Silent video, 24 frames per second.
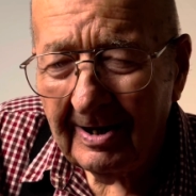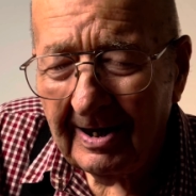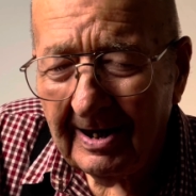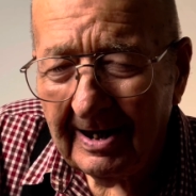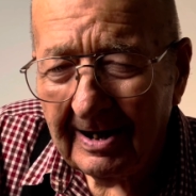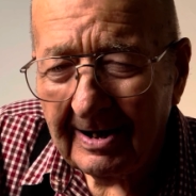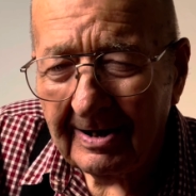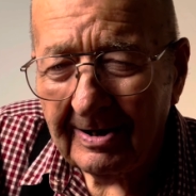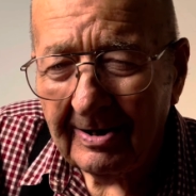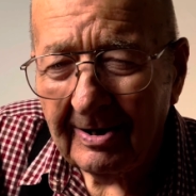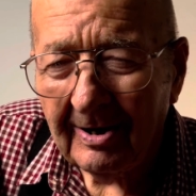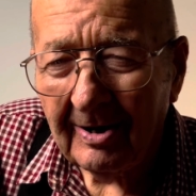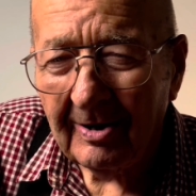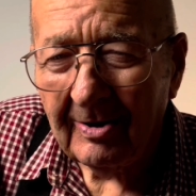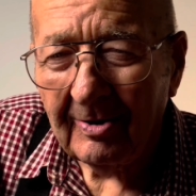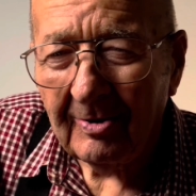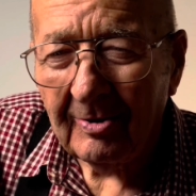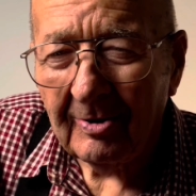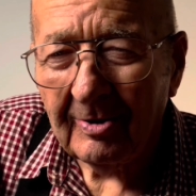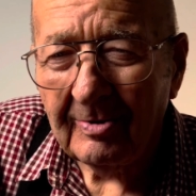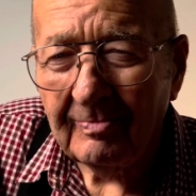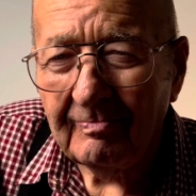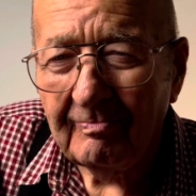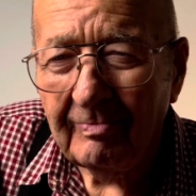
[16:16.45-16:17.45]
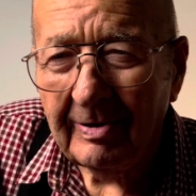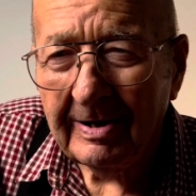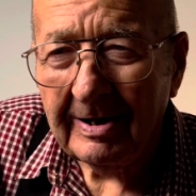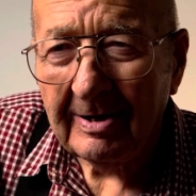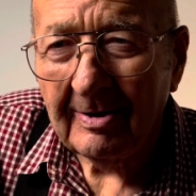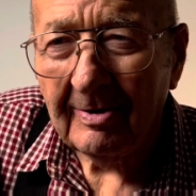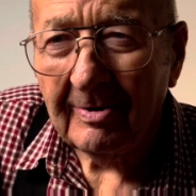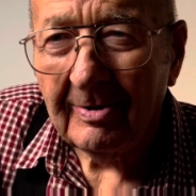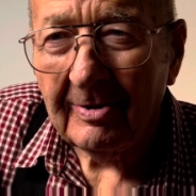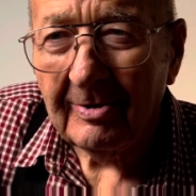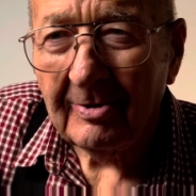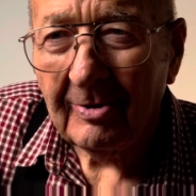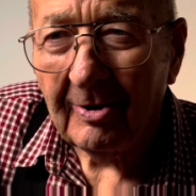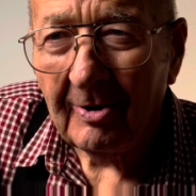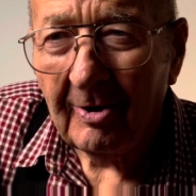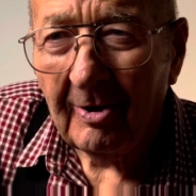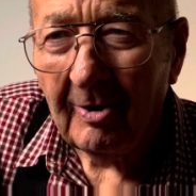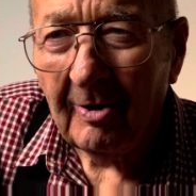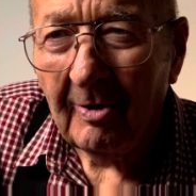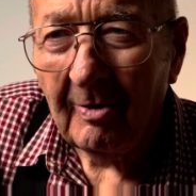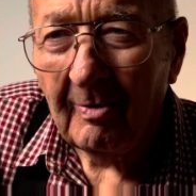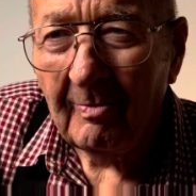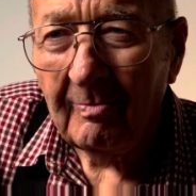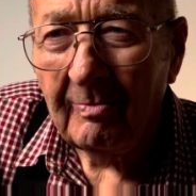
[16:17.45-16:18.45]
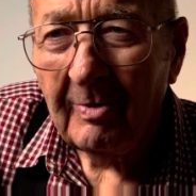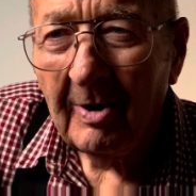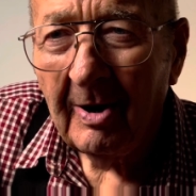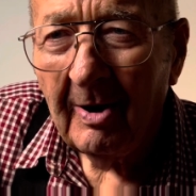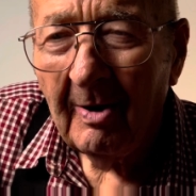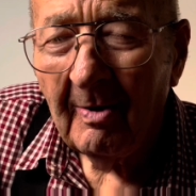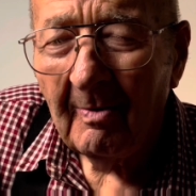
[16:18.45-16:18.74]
get a good meal at home.